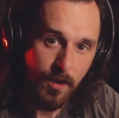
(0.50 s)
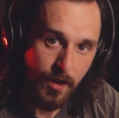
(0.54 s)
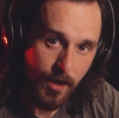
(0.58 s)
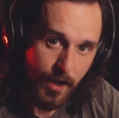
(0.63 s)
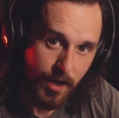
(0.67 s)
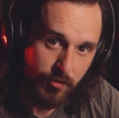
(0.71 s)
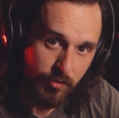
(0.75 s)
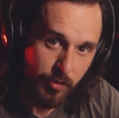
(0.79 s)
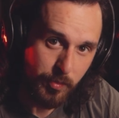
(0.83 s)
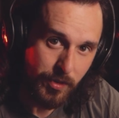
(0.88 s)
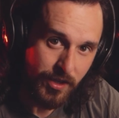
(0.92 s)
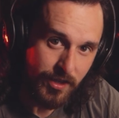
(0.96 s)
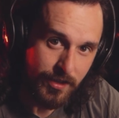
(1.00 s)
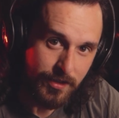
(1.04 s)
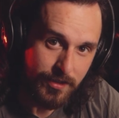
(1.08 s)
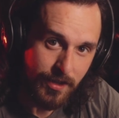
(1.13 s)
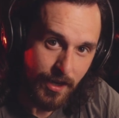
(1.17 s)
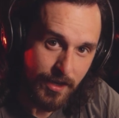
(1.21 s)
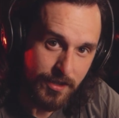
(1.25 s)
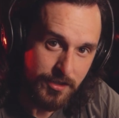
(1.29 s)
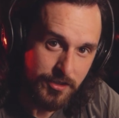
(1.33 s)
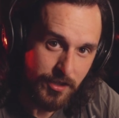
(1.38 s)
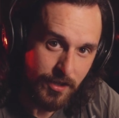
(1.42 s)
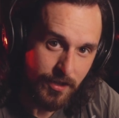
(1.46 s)
Hey everybody,
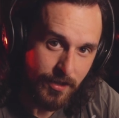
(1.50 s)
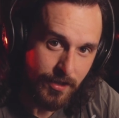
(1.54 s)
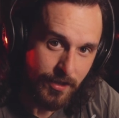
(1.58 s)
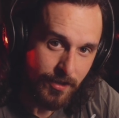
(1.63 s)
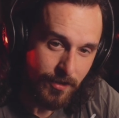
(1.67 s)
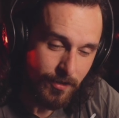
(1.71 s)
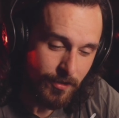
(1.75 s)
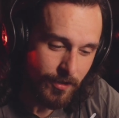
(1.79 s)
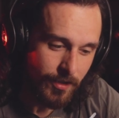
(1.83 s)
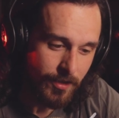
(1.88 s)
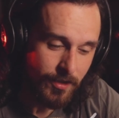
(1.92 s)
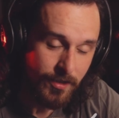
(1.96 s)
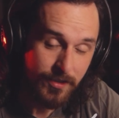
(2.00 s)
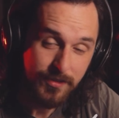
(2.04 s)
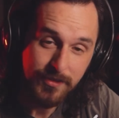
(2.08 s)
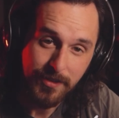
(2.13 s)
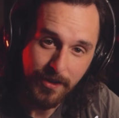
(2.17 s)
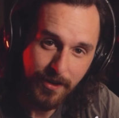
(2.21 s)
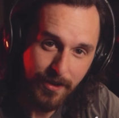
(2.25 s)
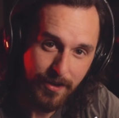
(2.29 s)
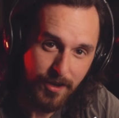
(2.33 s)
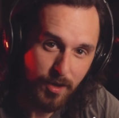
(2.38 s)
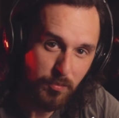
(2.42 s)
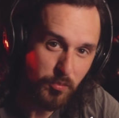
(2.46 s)
KJ here.
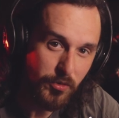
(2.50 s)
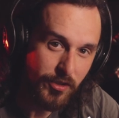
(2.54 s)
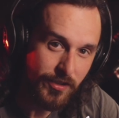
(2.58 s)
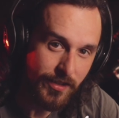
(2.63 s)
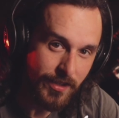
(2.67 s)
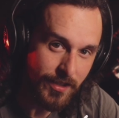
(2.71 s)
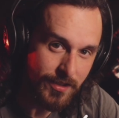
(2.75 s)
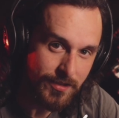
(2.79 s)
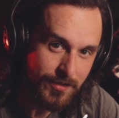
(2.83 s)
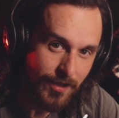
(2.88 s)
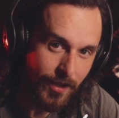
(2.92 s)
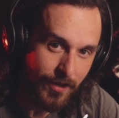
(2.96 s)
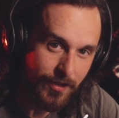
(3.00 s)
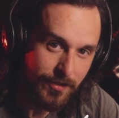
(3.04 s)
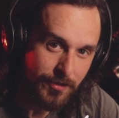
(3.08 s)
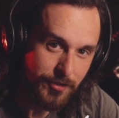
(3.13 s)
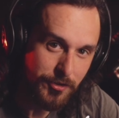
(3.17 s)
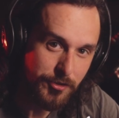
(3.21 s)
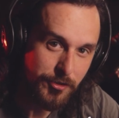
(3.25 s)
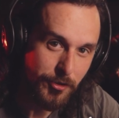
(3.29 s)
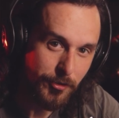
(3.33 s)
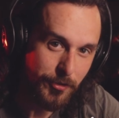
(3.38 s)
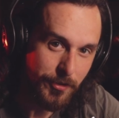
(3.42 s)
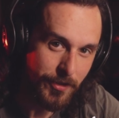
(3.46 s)
Today I'm really excited
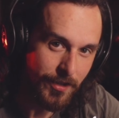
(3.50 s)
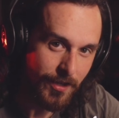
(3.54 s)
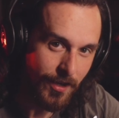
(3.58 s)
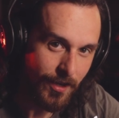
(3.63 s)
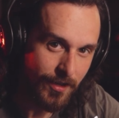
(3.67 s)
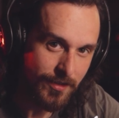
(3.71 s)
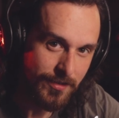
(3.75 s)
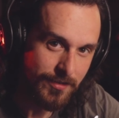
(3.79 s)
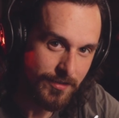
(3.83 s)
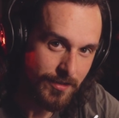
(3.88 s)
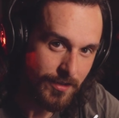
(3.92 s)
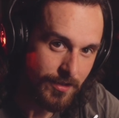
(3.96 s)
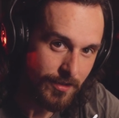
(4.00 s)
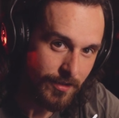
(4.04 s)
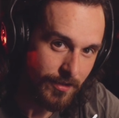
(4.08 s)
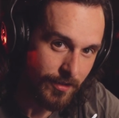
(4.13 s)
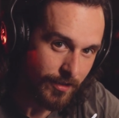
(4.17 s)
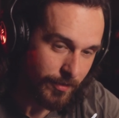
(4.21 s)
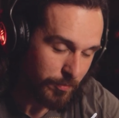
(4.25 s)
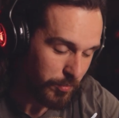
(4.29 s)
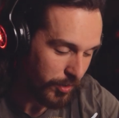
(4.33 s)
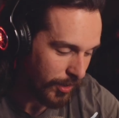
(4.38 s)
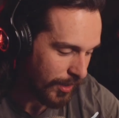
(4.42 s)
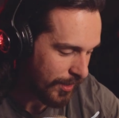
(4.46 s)
to show you guys
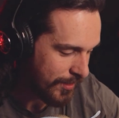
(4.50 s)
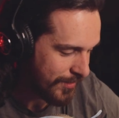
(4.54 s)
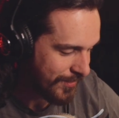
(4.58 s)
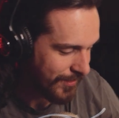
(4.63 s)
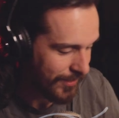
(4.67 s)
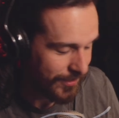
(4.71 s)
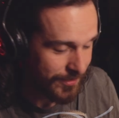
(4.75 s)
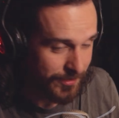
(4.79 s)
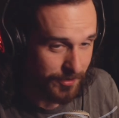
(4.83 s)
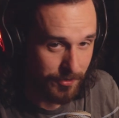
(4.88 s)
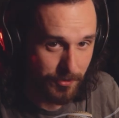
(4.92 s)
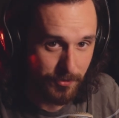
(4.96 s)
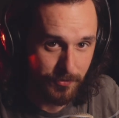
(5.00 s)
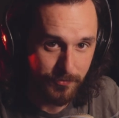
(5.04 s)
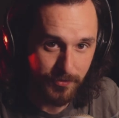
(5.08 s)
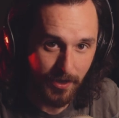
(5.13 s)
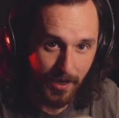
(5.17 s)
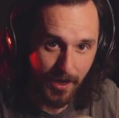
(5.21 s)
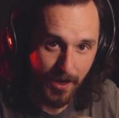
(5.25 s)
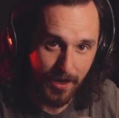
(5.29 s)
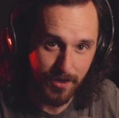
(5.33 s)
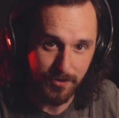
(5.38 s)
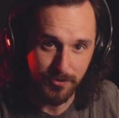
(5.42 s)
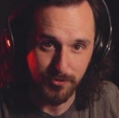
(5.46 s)
the process of
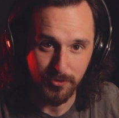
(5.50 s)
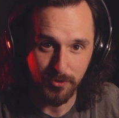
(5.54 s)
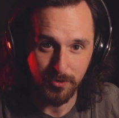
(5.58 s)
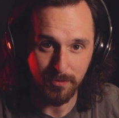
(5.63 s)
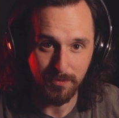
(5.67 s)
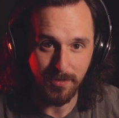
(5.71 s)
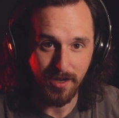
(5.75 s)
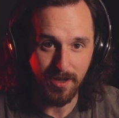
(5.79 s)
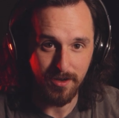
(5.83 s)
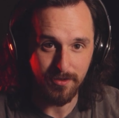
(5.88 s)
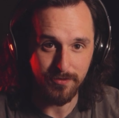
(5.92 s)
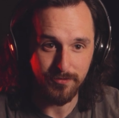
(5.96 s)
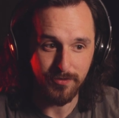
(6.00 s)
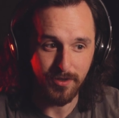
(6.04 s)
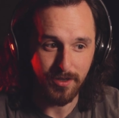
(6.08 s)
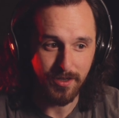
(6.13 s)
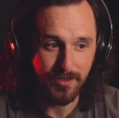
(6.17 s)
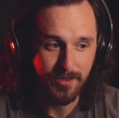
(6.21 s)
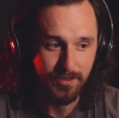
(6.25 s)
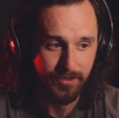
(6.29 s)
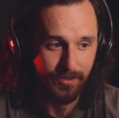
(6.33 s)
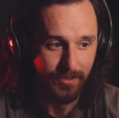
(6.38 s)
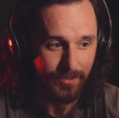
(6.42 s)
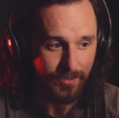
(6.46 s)

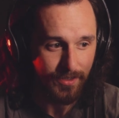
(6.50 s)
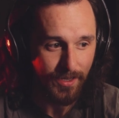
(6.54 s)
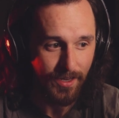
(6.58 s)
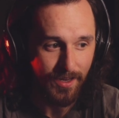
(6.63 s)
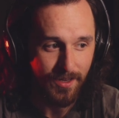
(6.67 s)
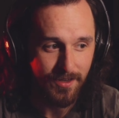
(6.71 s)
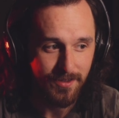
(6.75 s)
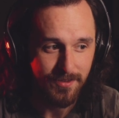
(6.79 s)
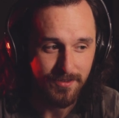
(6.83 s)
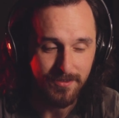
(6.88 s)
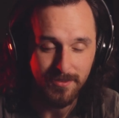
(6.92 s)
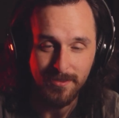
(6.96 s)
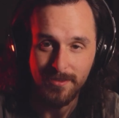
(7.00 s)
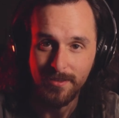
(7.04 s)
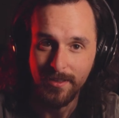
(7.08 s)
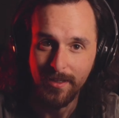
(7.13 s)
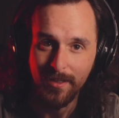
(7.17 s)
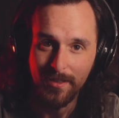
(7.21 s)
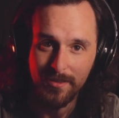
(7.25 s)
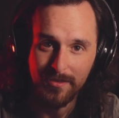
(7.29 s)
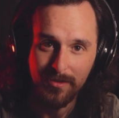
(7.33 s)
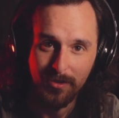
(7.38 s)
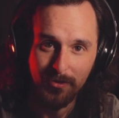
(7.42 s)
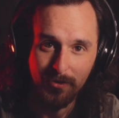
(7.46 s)
Astro-modifying a Canon
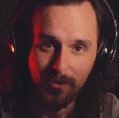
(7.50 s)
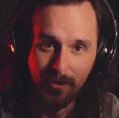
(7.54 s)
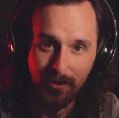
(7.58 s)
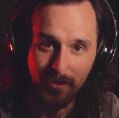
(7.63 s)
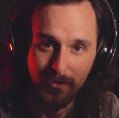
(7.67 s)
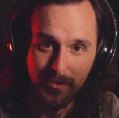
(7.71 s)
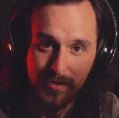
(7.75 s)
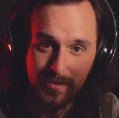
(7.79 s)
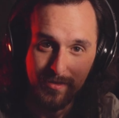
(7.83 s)
DSLR.